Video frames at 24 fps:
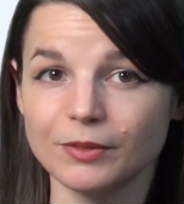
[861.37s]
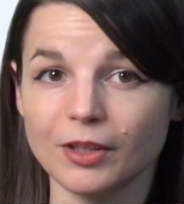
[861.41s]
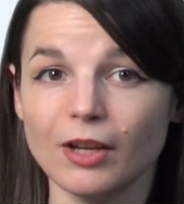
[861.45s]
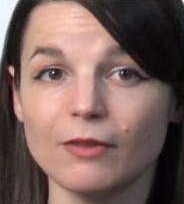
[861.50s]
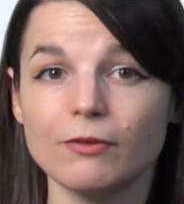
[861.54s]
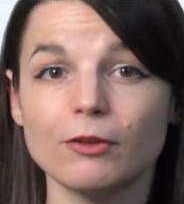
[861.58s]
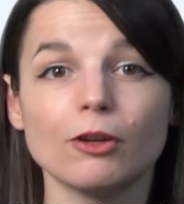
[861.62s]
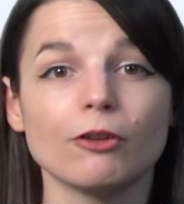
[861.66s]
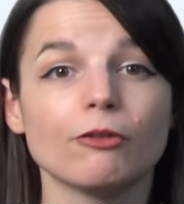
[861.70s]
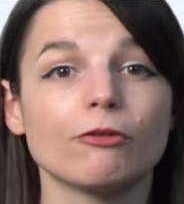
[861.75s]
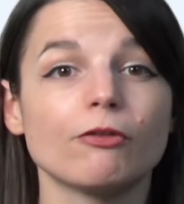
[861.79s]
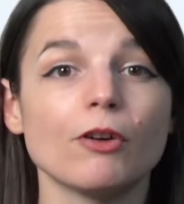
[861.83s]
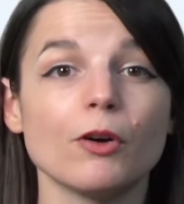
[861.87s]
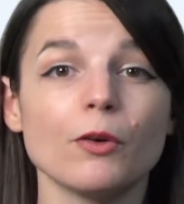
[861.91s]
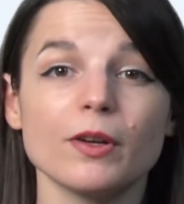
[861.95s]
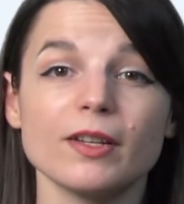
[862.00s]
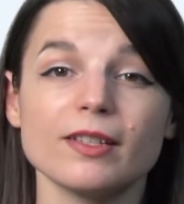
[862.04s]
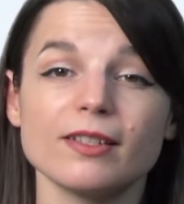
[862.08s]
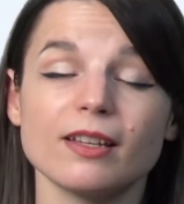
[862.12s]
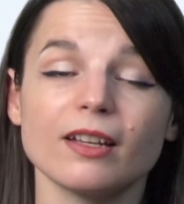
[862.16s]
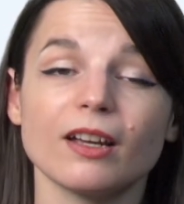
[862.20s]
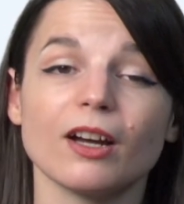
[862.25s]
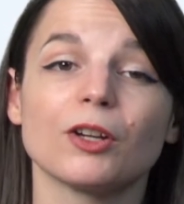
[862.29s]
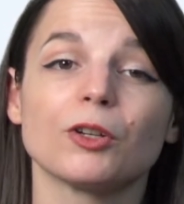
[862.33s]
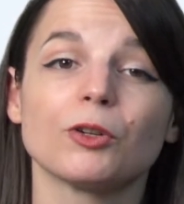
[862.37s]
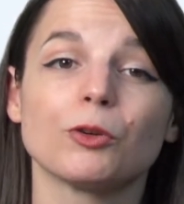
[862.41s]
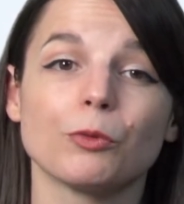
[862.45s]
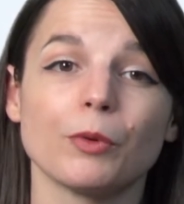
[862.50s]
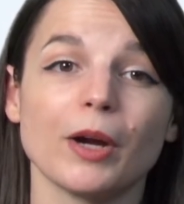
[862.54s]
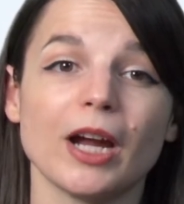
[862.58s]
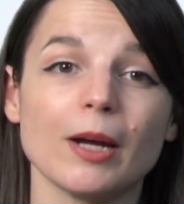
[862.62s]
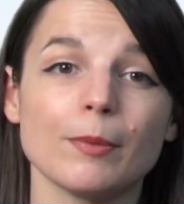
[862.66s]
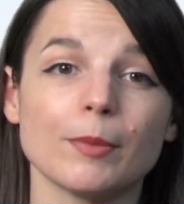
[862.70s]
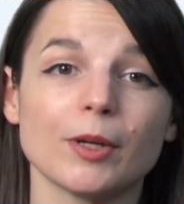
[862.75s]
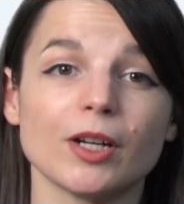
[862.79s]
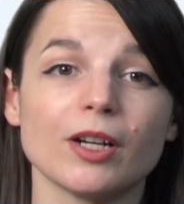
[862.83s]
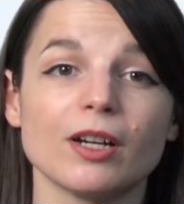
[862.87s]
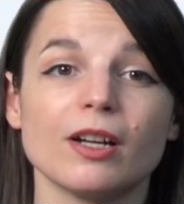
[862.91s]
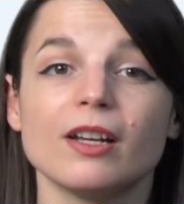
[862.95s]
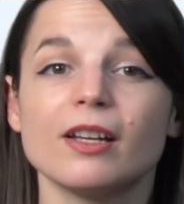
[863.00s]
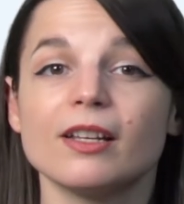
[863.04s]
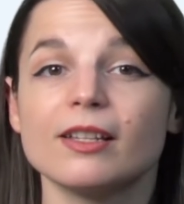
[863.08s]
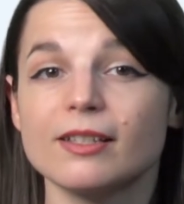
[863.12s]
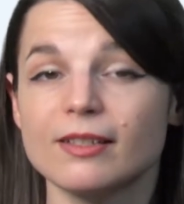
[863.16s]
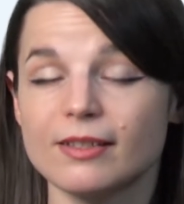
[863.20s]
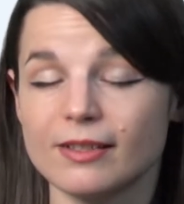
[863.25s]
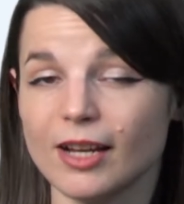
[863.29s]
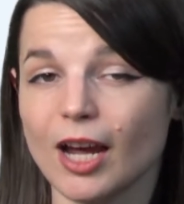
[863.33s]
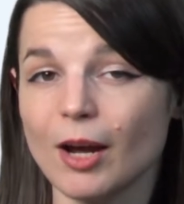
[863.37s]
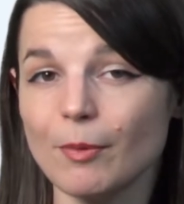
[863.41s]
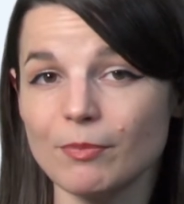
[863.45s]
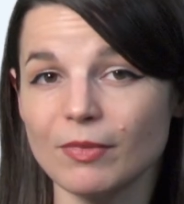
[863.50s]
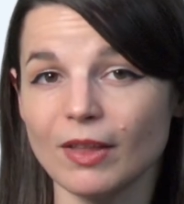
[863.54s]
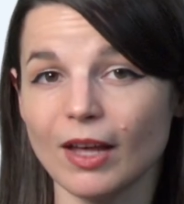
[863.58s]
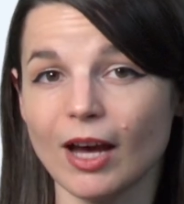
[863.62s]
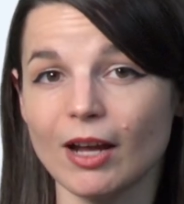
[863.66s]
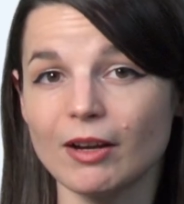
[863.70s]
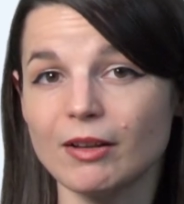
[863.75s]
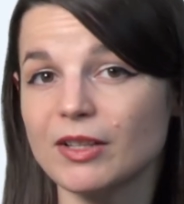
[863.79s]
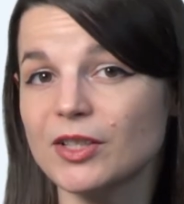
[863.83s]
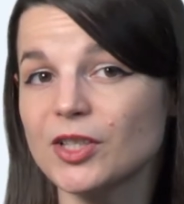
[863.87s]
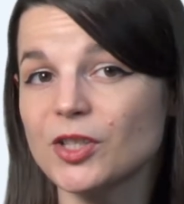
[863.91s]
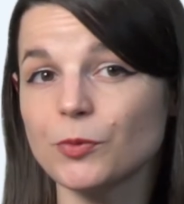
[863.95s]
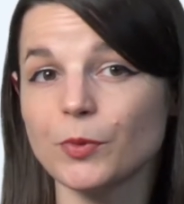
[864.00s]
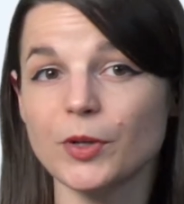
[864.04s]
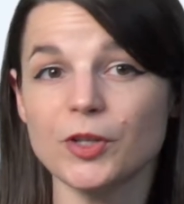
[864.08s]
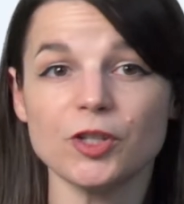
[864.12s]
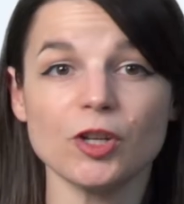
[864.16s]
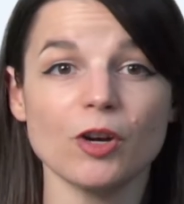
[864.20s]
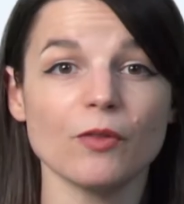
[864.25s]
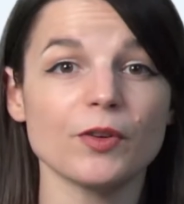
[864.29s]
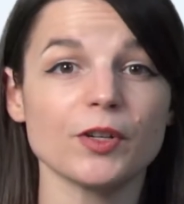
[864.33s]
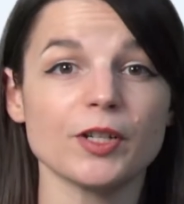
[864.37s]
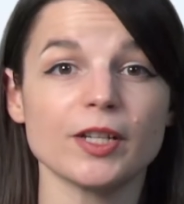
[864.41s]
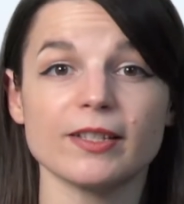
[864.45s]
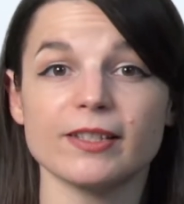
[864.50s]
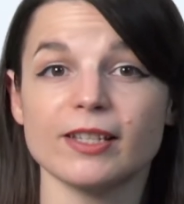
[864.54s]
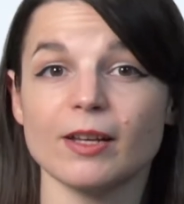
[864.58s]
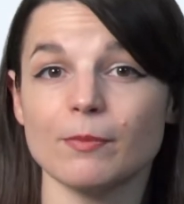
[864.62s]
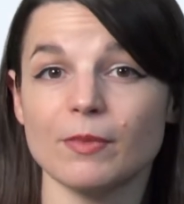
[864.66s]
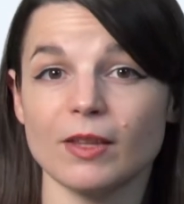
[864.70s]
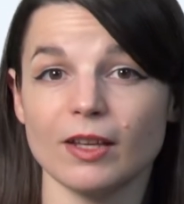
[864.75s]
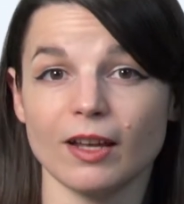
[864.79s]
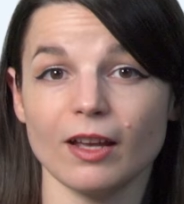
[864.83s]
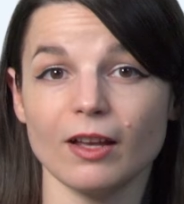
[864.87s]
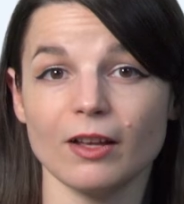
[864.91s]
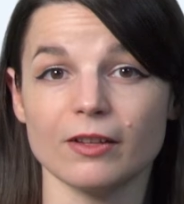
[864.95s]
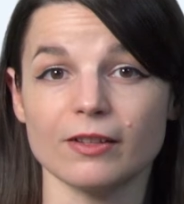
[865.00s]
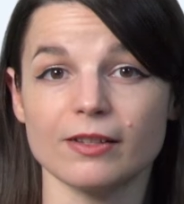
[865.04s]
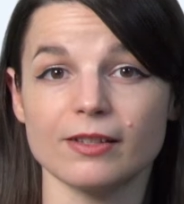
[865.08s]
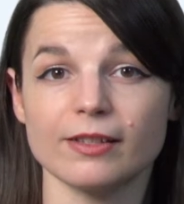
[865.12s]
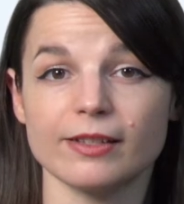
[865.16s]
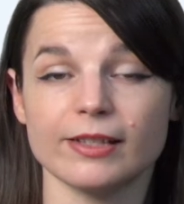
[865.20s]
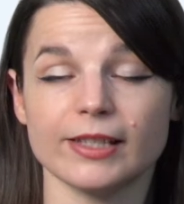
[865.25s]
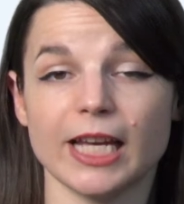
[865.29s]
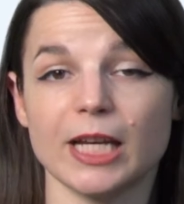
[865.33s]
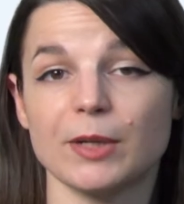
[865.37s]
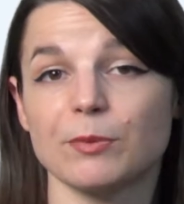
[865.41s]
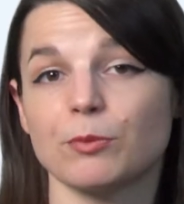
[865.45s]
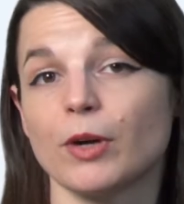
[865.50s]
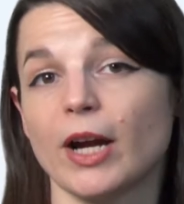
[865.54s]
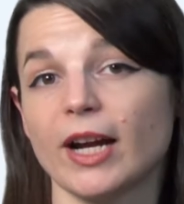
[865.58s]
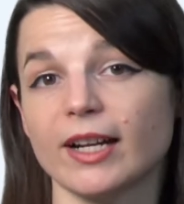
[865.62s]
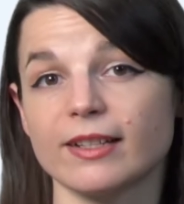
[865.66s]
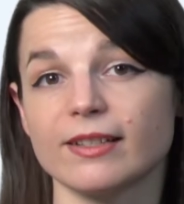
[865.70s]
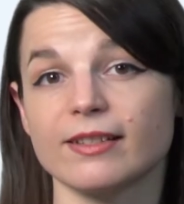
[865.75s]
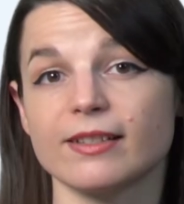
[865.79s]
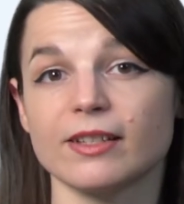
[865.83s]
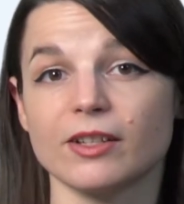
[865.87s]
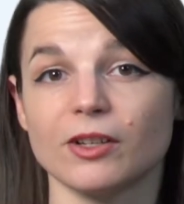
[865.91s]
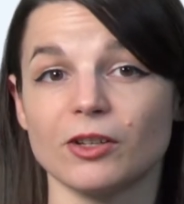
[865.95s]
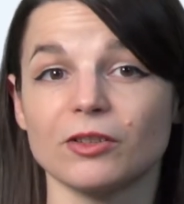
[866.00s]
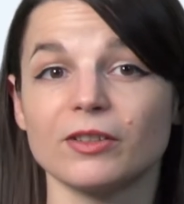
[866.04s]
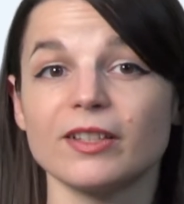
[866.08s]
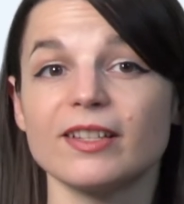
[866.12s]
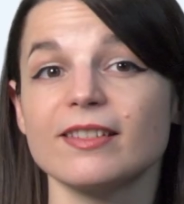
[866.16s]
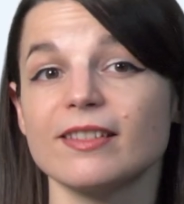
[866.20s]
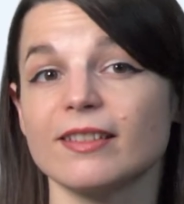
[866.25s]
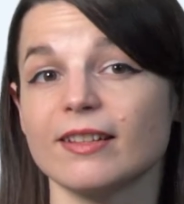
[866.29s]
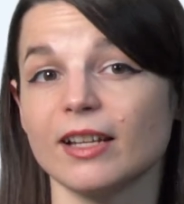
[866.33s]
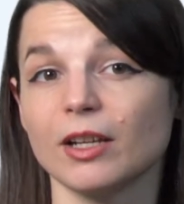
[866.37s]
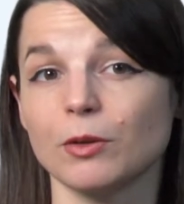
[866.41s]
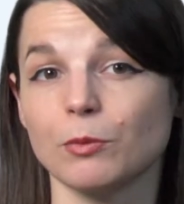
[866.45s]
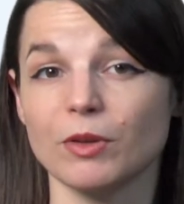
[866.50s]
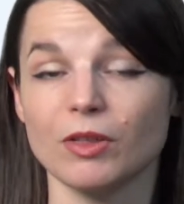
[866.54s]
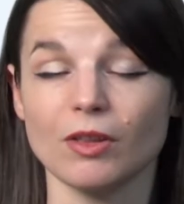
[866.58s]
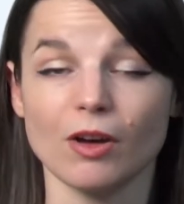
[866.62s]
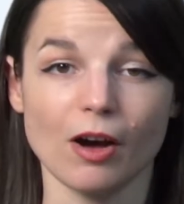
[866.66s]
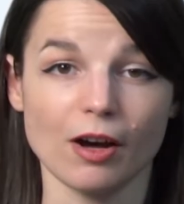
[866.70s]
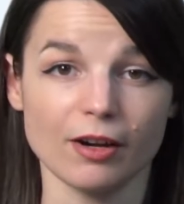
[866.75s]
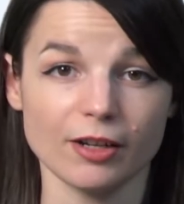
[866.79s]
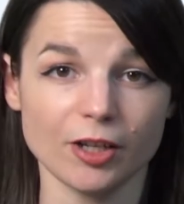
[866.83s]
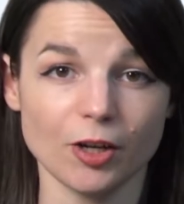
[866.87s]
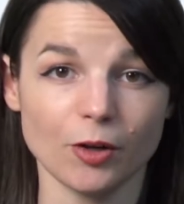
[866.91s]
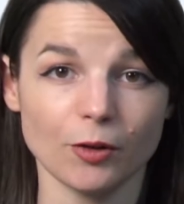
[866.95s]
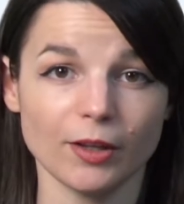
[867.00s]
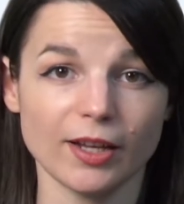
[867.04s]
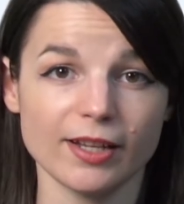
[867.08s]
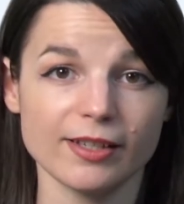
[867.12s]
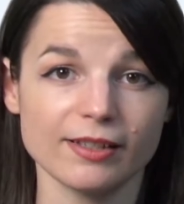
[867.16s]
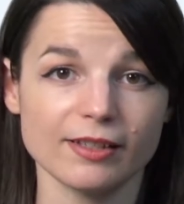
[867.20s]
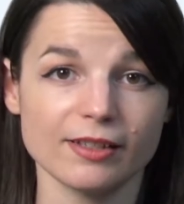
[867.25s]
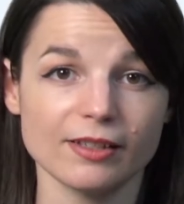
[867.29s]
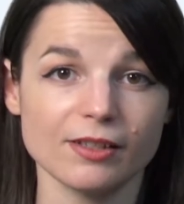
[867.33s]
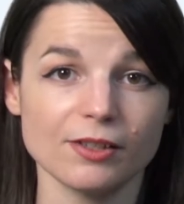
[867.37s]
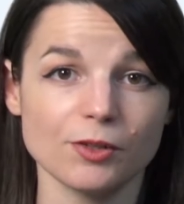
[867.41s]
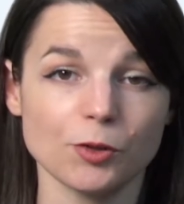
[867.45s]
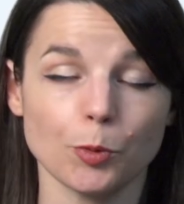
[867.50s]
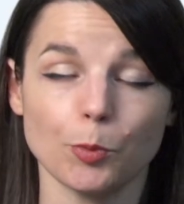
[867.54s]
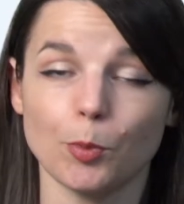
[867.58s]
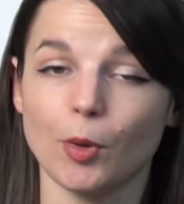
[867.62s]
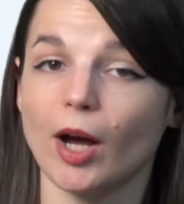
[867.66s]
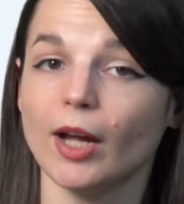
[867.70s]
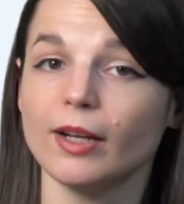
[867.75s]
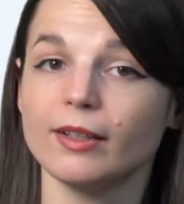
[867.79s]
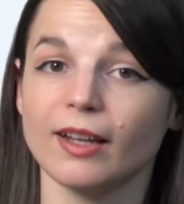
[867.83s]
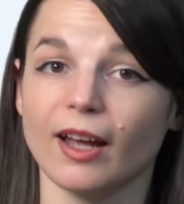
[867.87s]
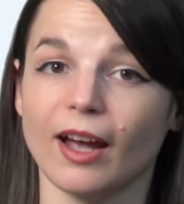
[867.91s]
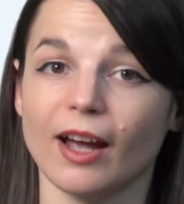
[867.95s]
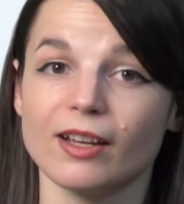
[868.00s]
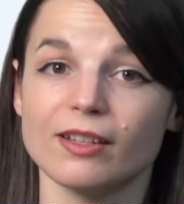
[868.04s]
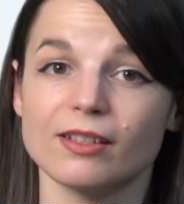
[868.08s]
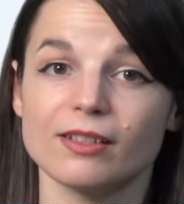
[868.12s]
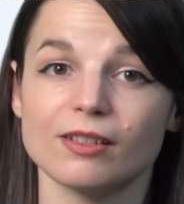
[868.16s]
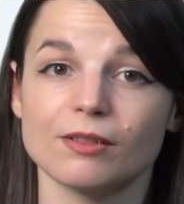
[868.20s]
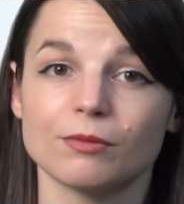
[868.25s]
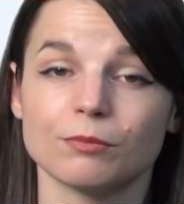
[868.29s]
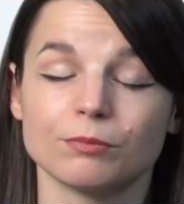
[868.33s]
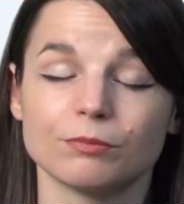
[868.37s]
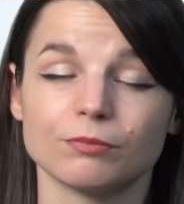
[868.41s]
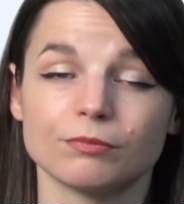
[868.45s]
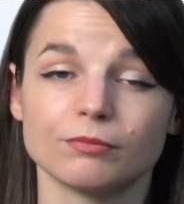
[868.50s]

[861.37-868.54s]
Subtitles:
If you're focusing on grammar, stop that and switch over to something else, like practicing your listening with audio lessons or podcasts.